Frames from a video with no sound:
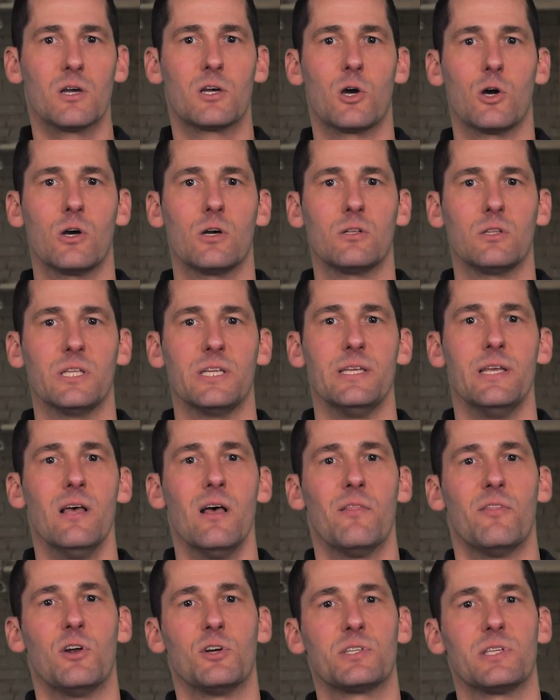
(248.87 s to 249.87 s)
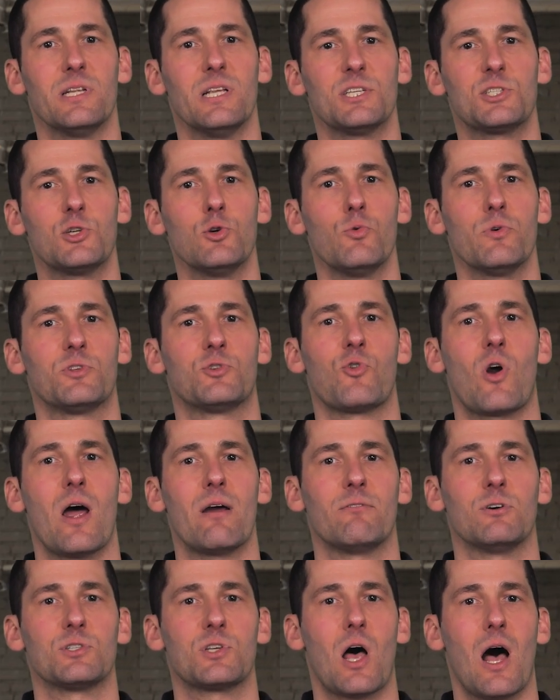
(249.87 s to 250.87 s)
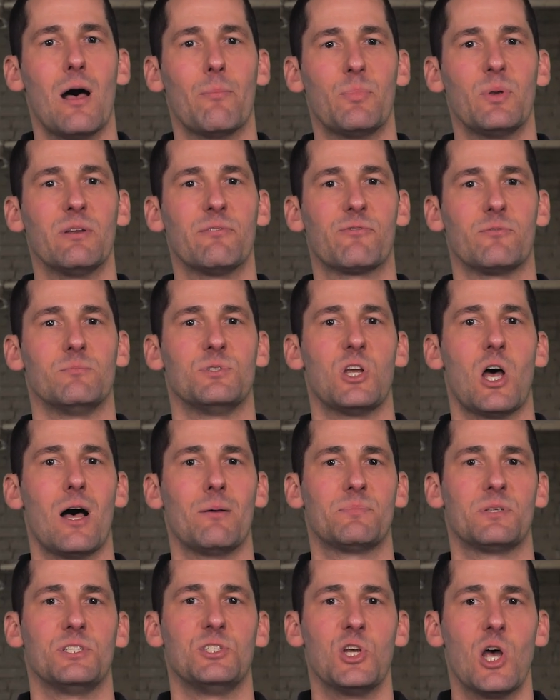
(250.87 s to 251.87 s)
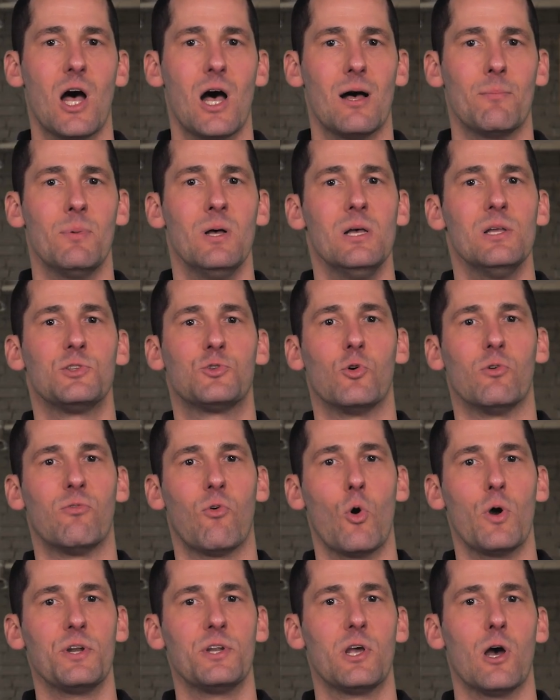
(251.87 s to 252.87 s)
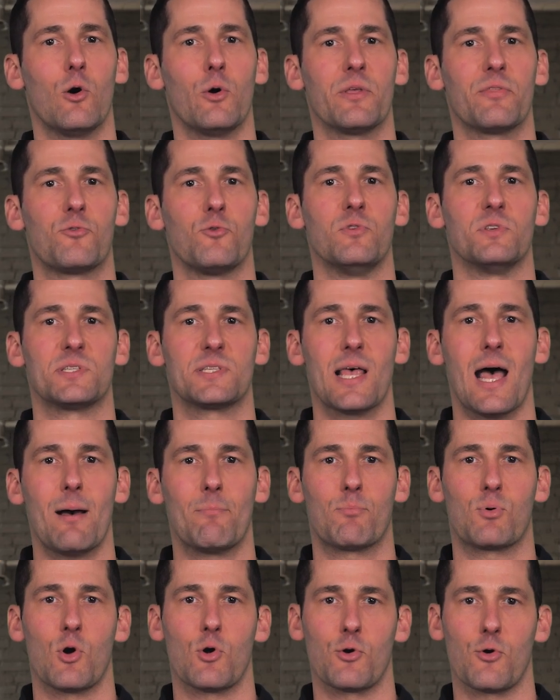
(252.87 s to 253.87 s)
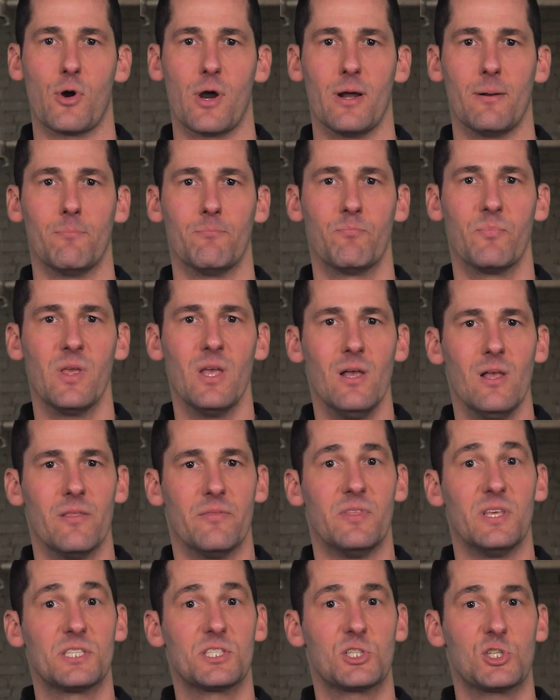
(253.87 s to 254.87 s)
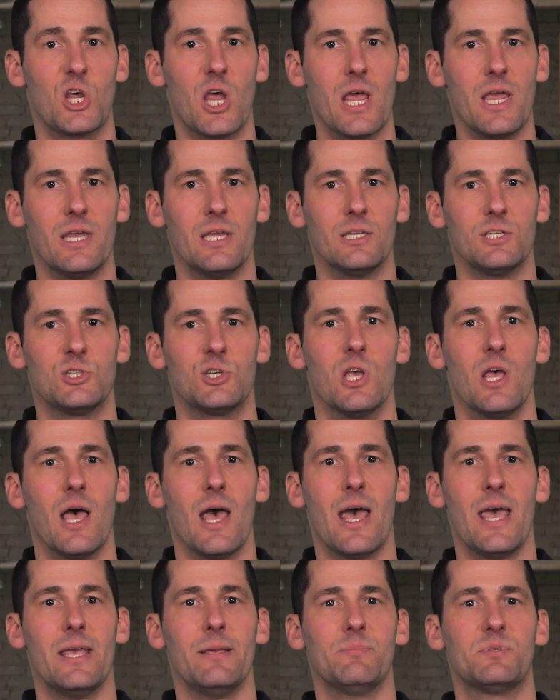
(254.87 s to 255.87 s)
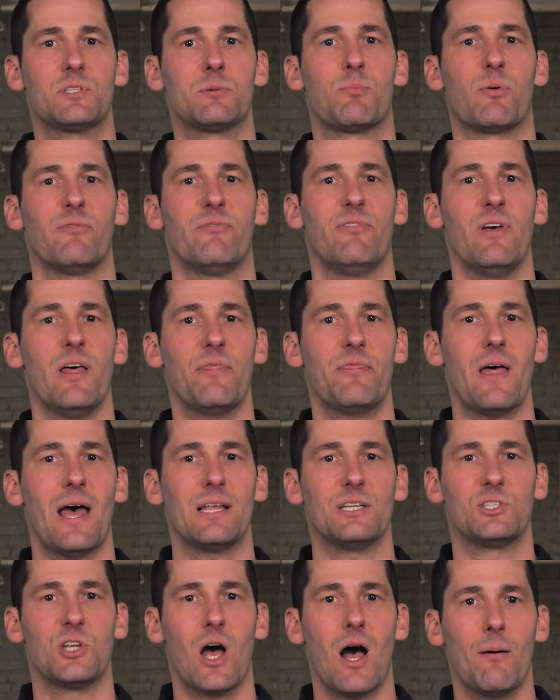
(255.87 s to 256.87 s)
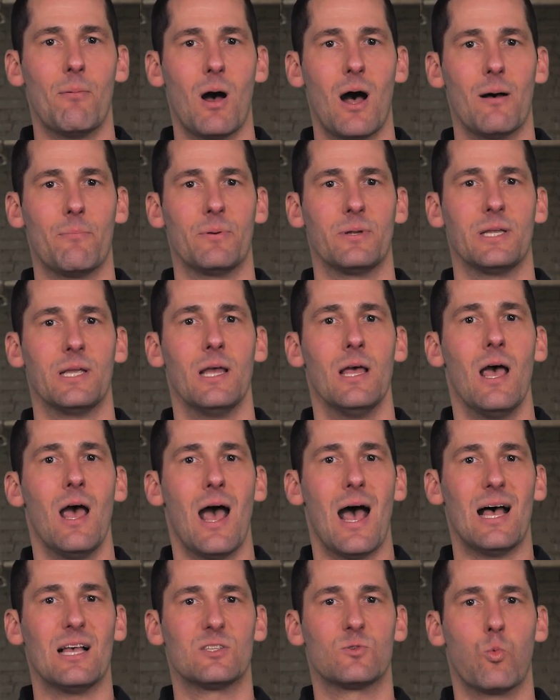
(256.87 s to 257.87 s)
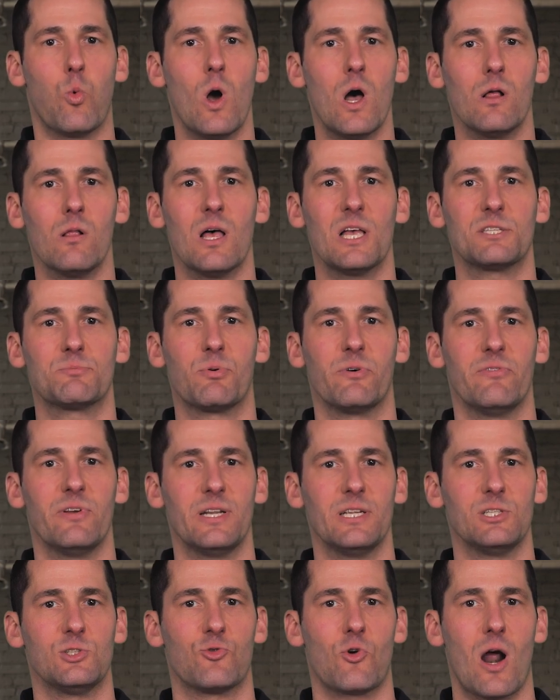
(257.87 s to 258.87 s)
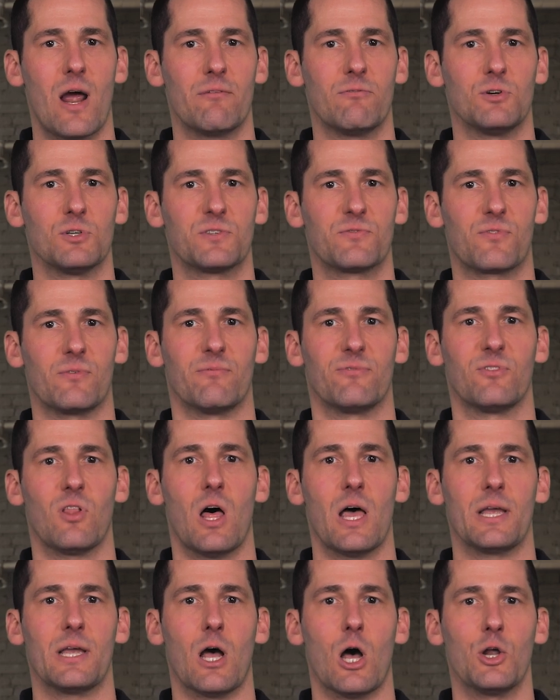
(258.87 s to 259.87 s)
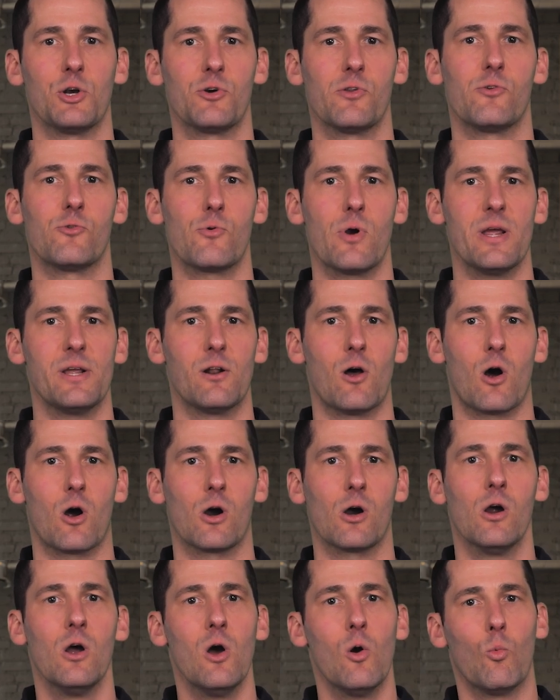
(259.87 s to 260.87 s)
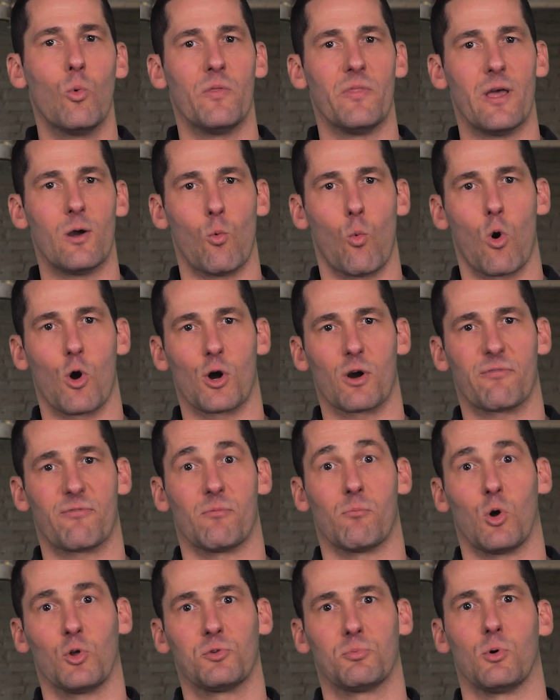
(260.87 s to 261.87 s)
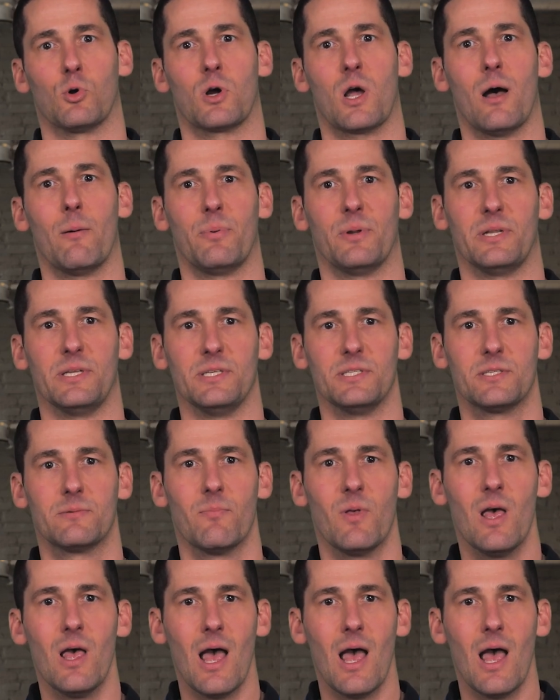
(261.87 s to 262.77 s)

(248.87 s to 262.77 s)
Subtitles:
Currently, there's an issue with drivers hopping from job to job to avoid going through the SAP program. This change aims to prevent that job hopping, as well as preventing drivers from flying under the radar when they work for multiple companies.